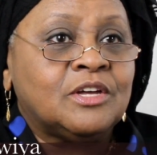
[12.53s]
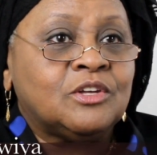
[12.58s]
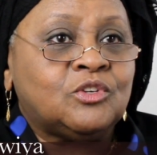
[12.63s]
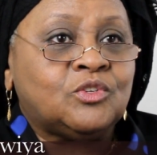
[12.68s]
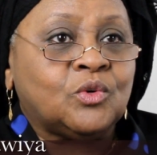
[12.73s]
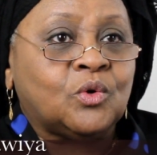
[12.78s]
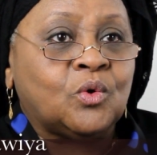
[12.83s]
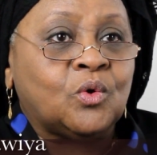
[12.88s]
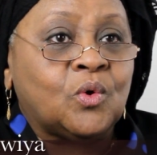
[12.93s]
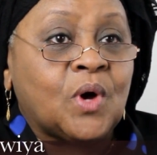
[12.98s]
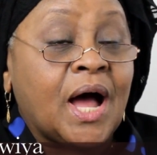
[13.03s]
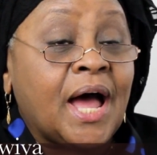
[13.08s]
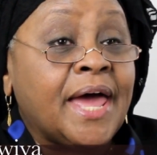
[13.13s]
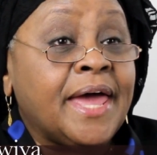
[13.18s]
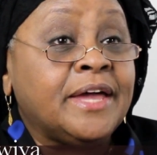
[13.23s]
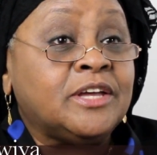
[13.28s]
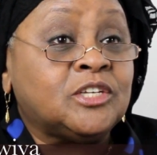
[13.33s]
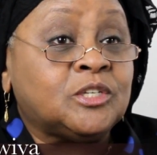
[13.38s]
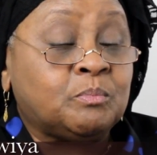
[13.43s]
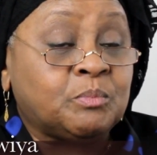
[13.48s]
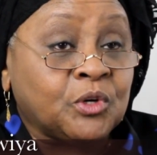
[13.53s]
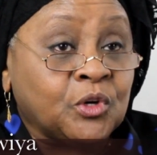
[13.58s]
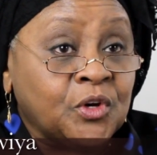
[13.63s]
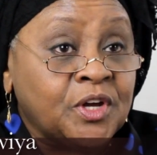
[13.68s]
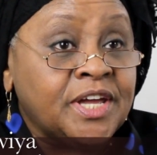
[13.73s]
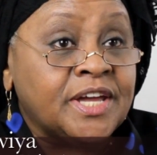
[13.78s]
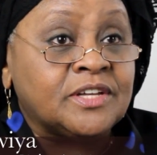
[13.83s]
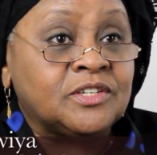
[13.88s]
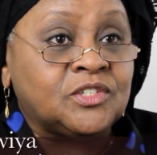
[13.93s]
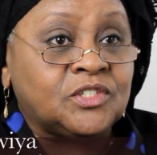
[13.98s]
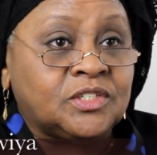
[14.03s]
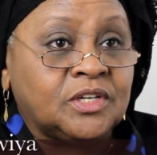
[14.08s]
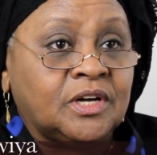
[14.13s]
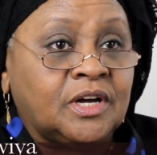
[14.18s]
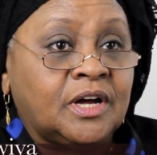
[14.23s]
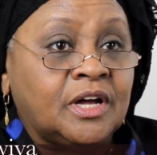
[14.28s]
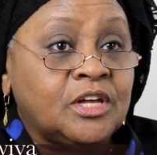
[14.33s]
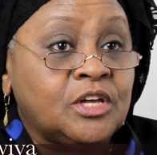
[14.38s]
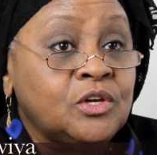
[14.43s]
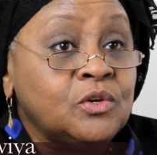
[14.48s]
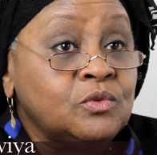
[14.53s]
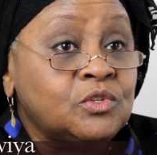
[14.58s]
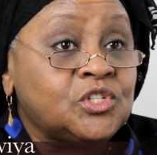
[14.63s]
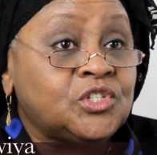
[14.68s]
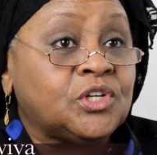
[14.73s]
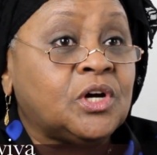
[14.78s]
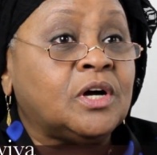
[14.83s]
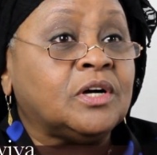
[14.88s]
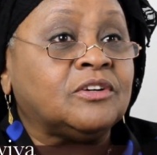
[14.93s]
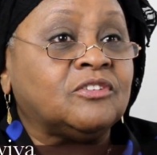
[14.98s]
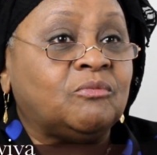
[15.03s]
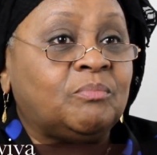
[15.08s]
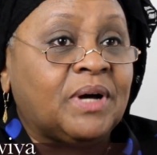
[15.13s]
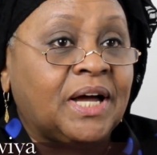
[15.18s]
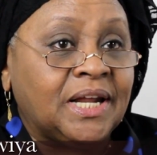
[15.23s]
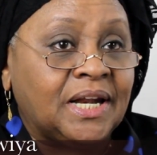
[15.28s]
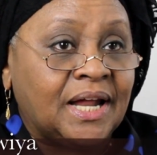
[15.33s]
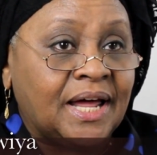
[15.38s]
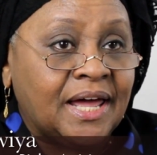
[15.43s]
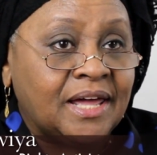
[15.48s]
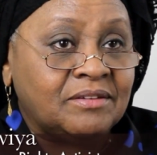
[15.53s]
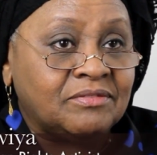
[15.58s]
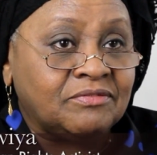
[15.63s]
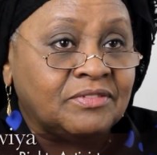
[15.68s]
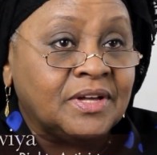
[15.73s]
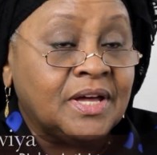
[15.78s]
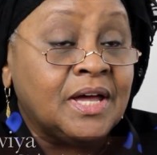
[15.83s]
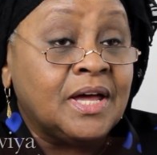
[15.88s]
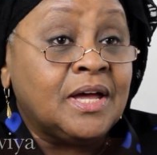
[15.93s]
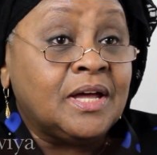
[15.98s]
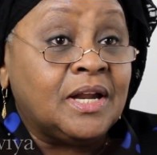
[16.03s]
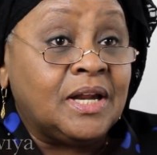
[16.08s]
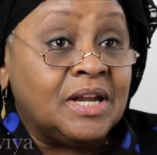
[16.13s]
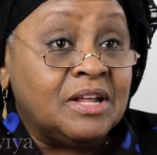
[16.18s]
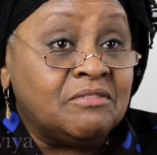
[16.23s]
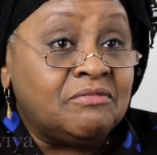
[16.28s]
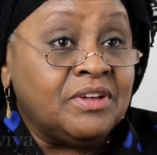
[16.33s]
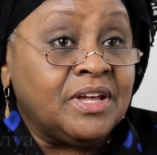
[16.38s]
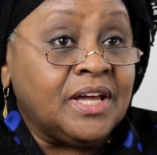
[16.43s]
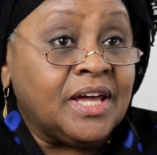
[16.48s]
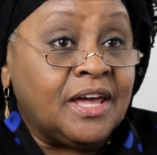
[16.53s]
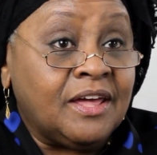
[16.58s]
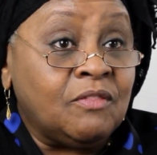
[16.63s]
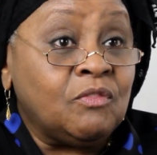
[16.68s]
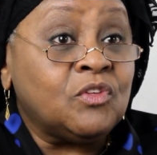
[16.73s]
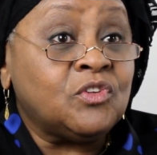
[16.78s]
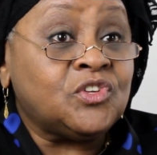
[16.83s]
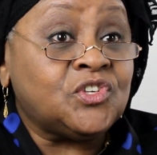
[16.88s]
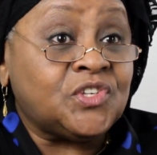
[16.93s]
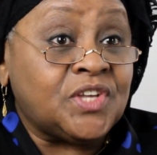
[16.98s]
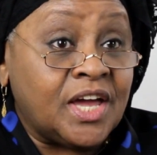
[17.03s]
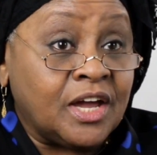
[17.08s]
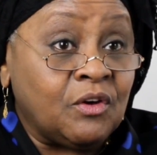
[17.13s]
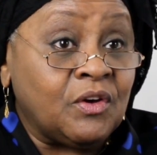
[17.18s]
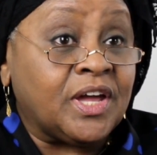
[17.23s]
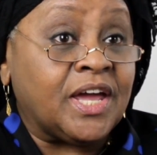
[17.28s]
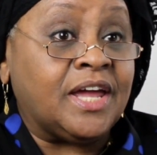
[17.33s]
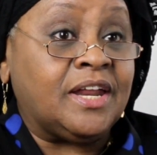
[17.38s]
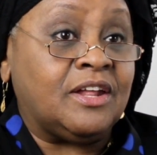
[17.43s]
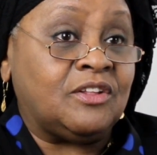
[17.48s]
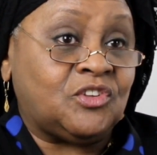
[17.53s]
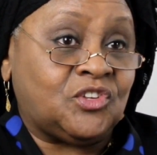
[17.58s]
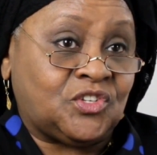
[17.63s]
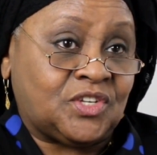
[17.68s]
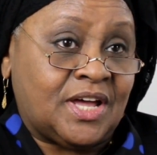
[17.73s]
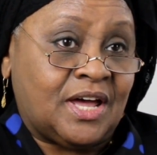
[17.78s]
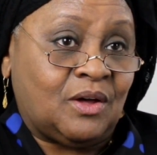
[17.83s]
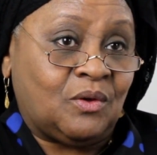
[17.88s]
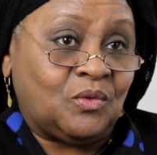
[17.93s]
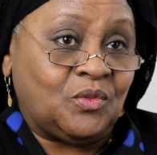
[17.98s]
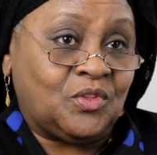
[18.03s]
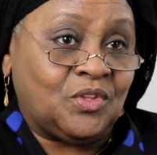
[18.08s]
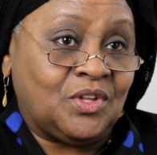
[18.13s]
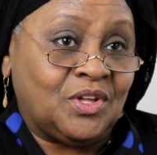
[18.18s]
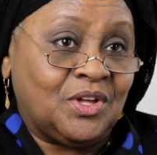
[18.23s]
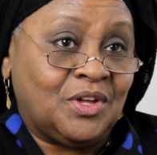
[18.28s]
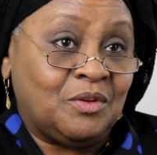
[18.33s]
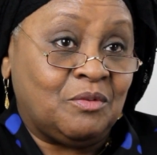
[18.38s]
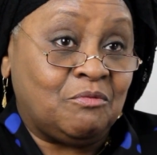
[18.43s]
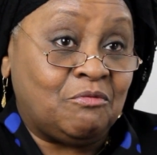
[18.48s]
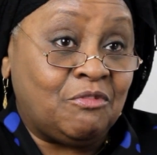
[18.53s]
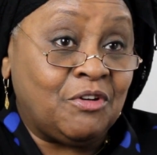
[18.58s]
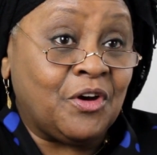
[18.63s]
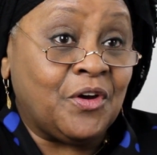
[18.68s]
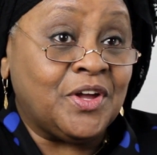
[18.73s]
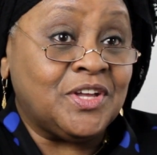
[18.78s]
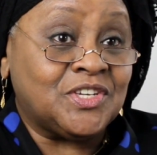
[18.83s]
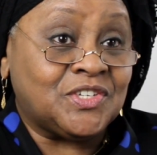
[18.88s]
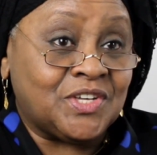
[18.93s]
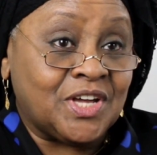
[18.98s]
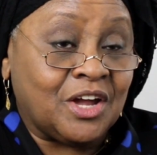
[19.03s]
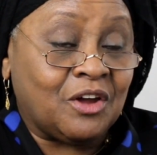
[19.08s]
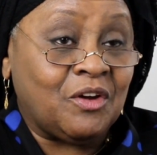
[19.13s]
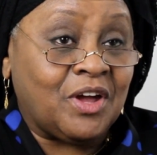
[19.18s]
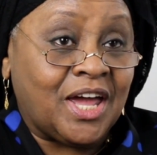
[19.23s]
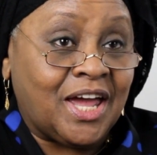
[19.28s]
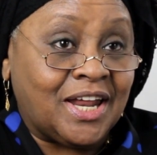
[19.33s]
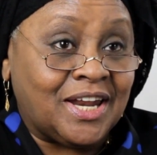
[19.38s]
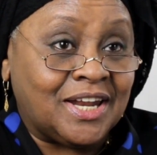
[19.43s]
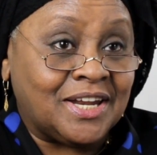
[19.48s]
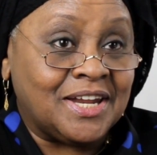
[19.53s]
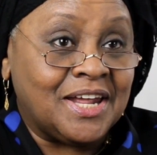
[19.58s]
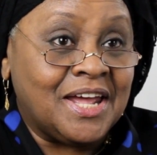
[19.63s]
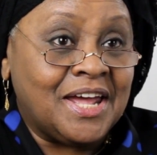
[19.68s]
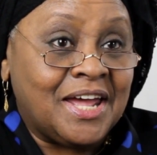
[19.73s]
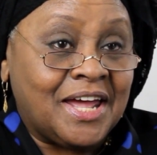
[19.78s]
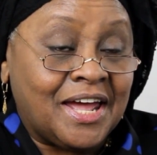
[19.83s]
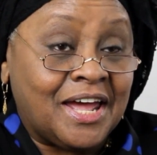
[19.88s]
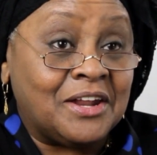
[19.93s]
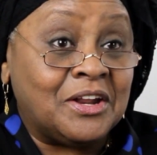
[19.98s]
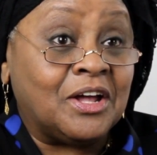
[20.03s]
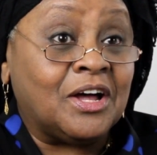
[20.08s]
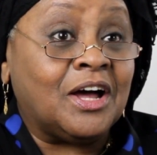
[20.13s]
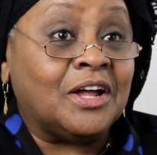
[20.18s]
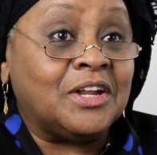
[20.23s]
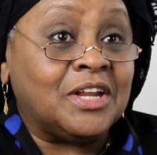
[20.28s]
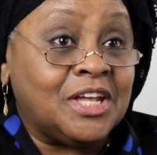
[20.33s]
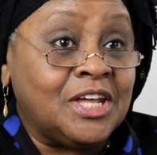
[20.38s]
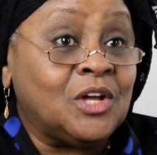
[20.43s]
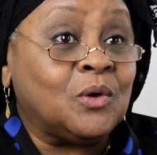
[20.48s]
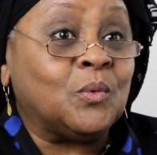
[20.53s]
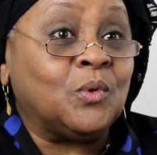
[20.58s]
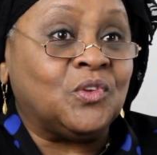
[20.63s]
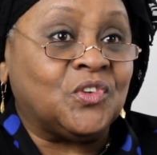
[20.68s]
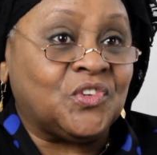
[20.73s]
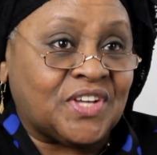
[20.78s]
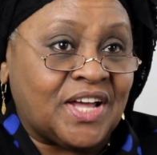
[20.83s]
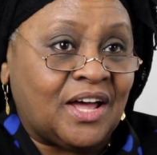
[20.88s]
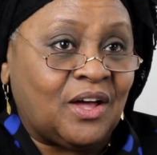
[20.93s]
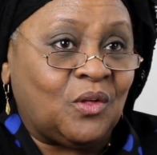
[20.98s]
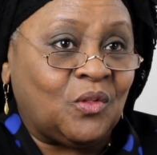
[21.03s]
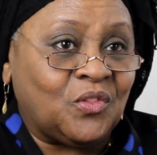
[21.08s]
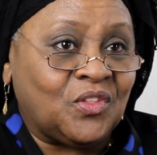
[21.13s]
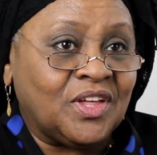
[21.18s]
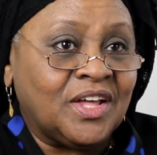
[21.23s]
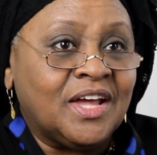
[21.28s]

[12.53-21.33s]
So I experienced a huge chunk of my life living in the segregated South, very segregated and unequal South.